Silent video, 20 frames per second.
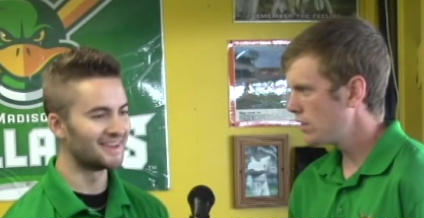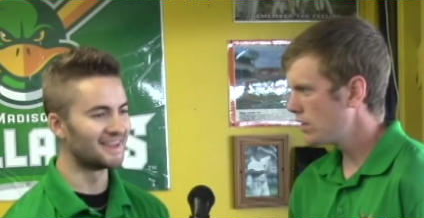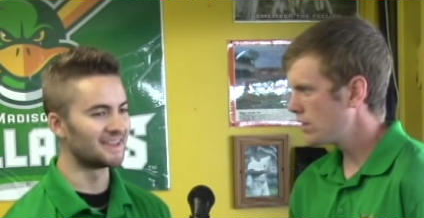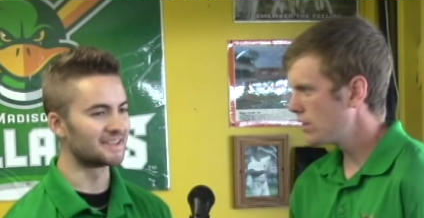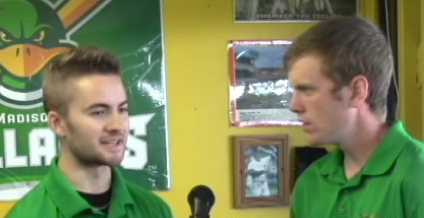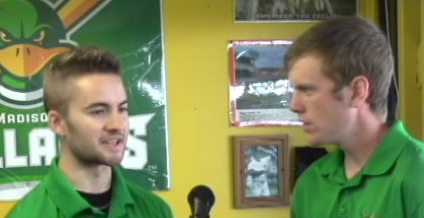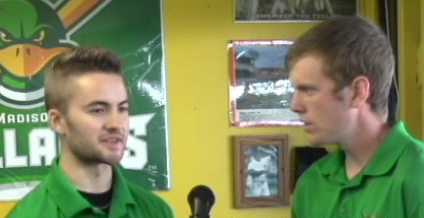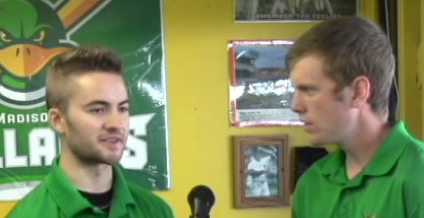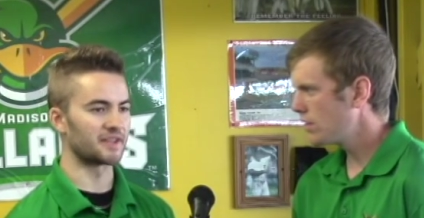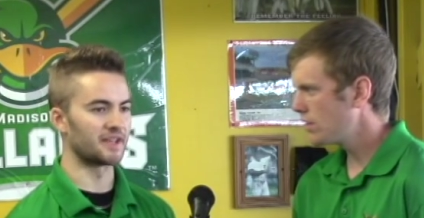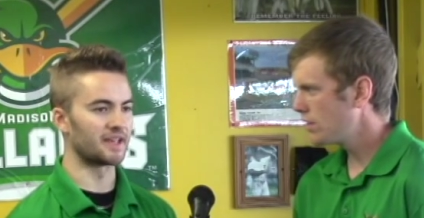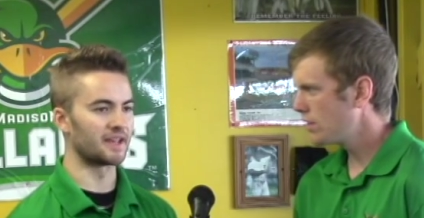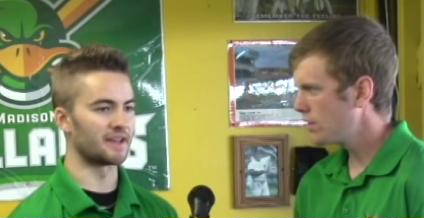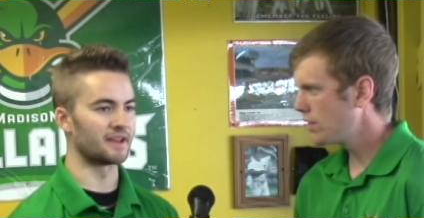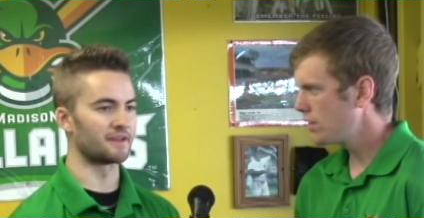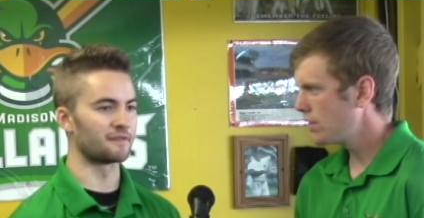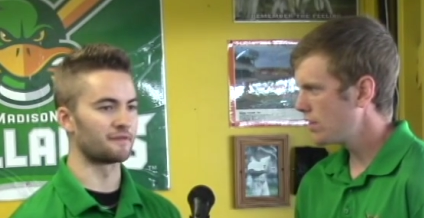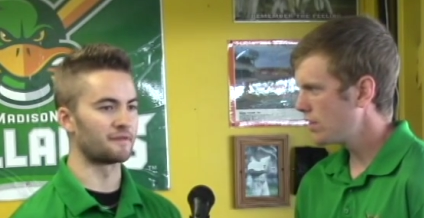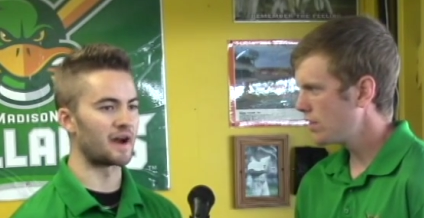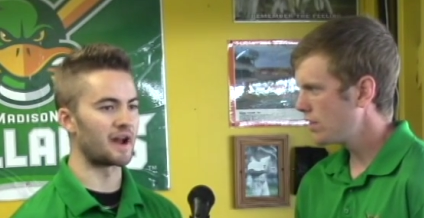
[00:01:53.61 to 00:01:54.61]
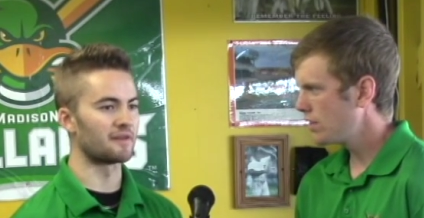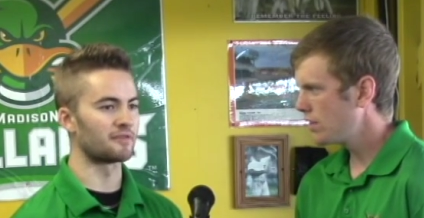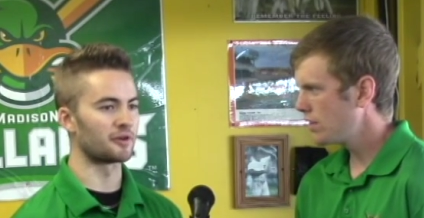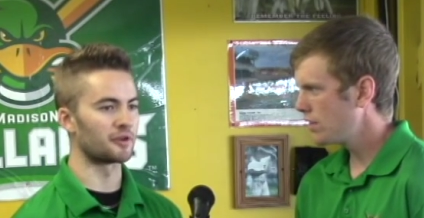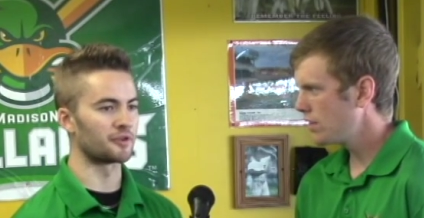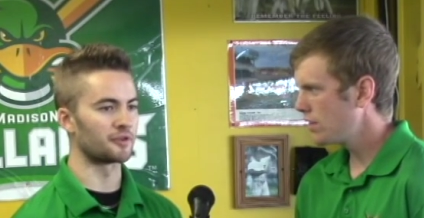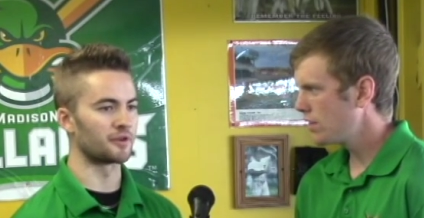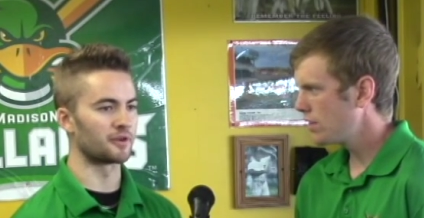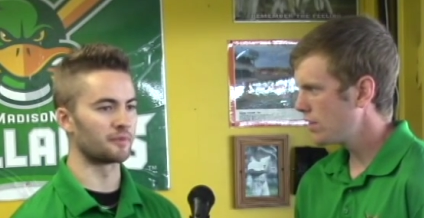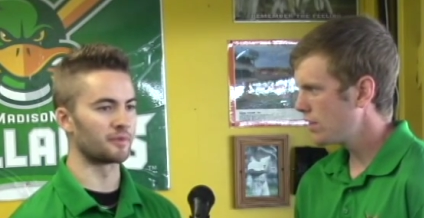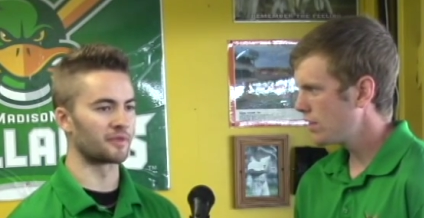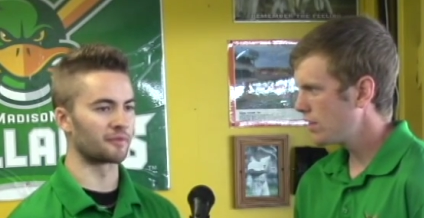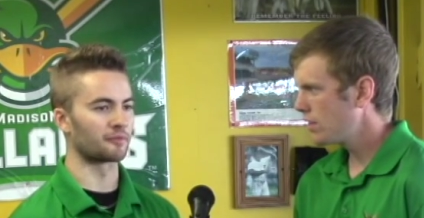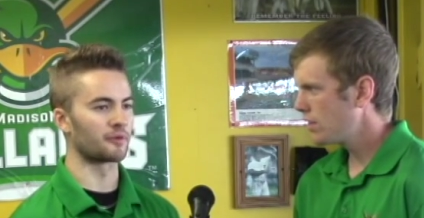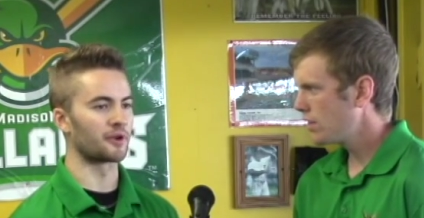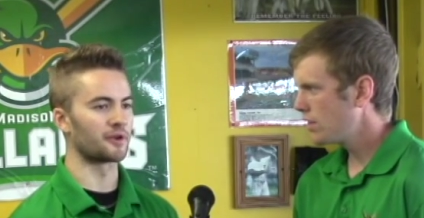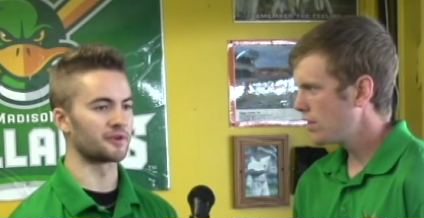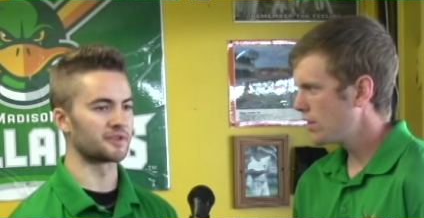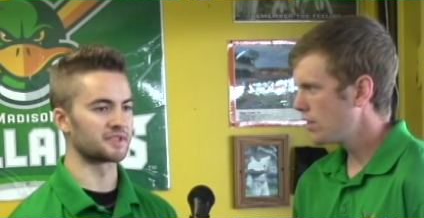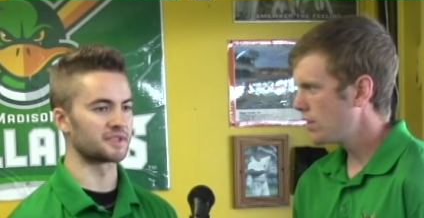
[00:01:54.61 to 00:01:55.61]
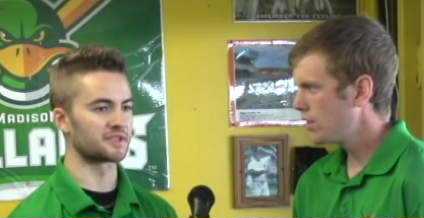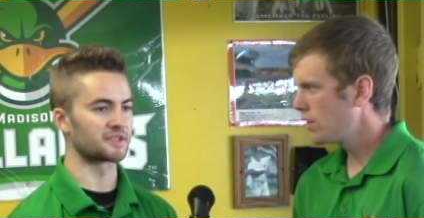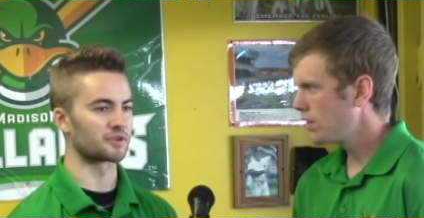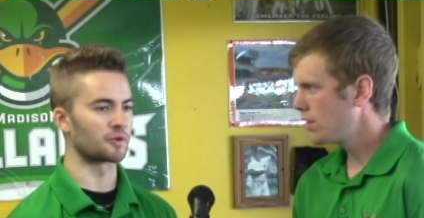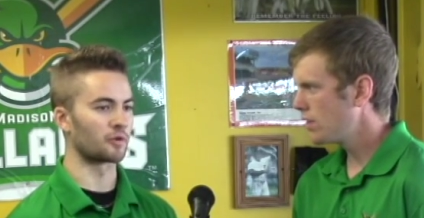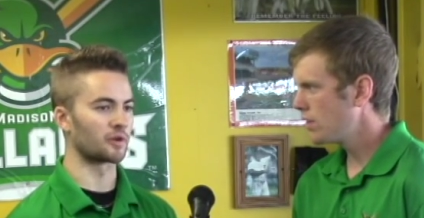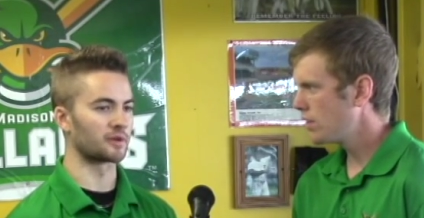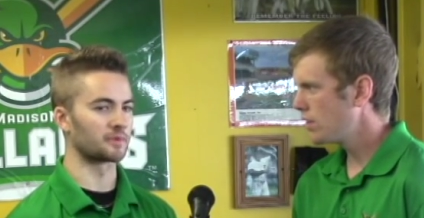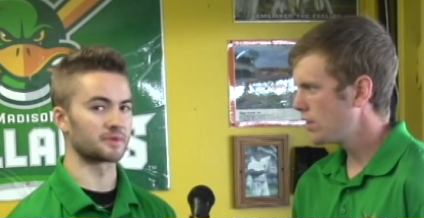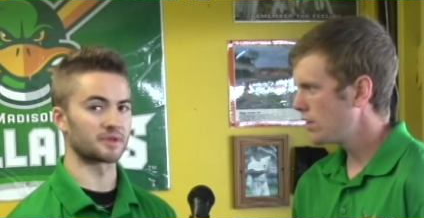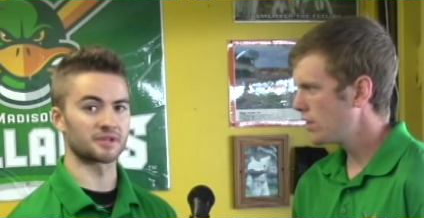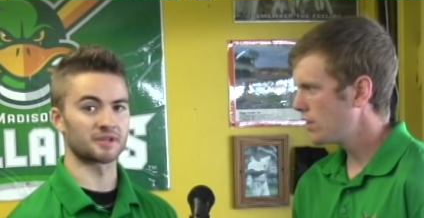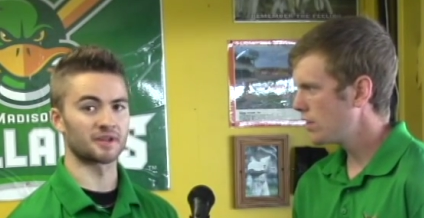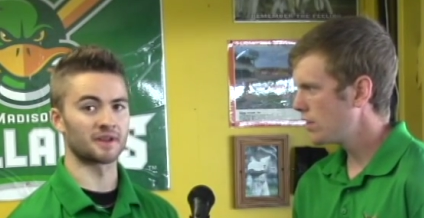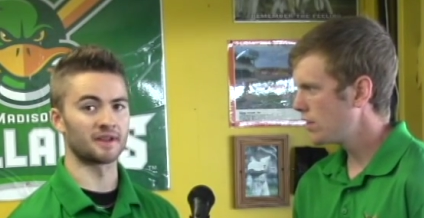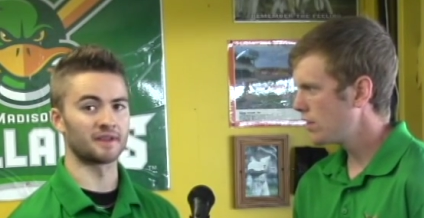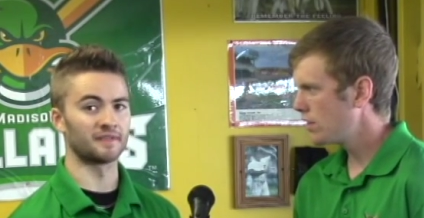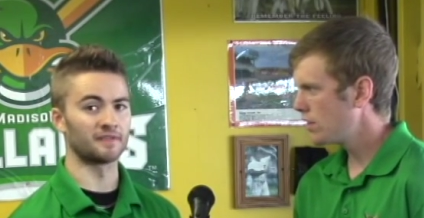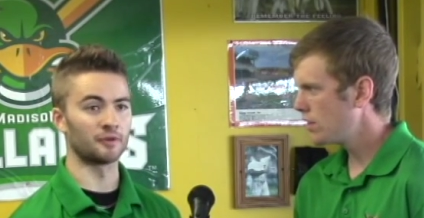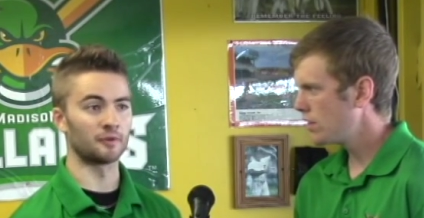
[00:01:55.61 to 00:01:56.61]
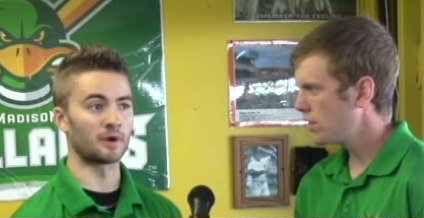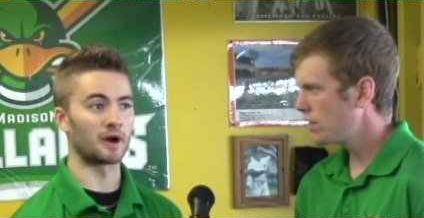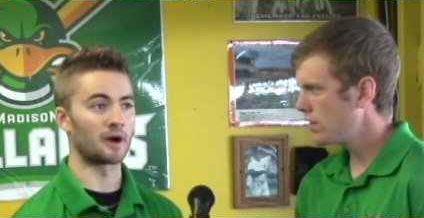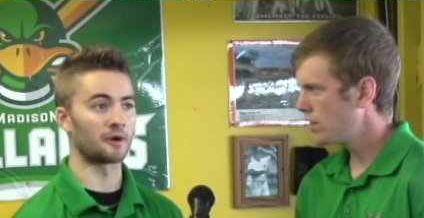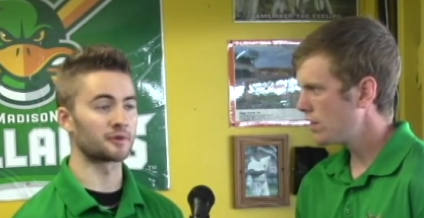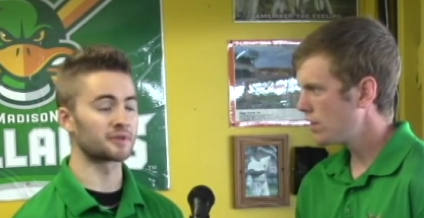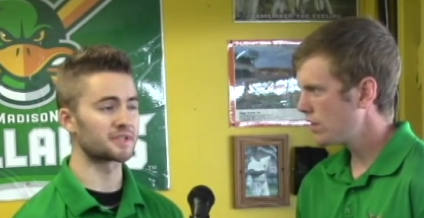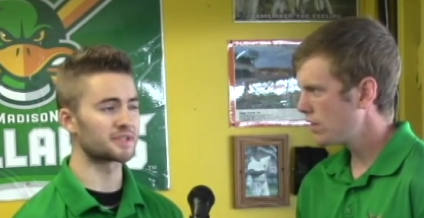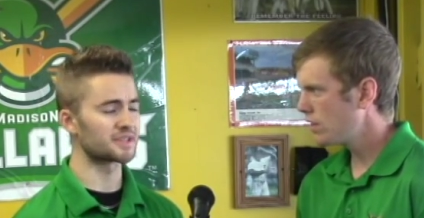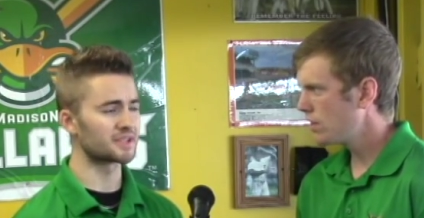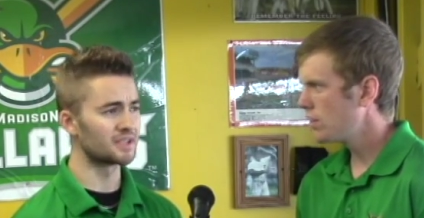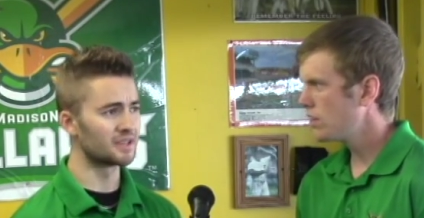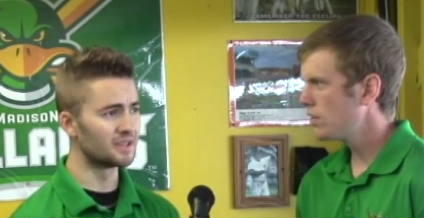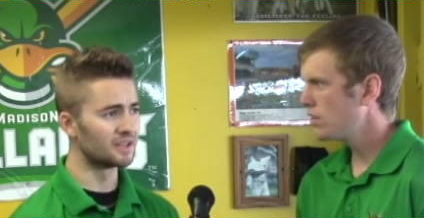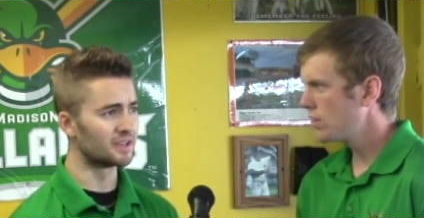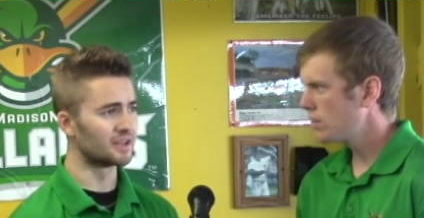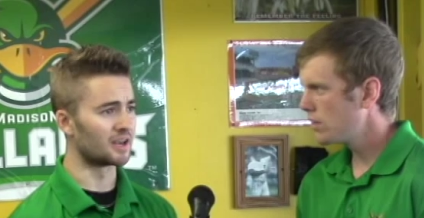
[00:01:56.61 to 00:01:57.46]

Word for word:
Speaker 1: He's actually hitting 500 with runners in scoring position and two outs.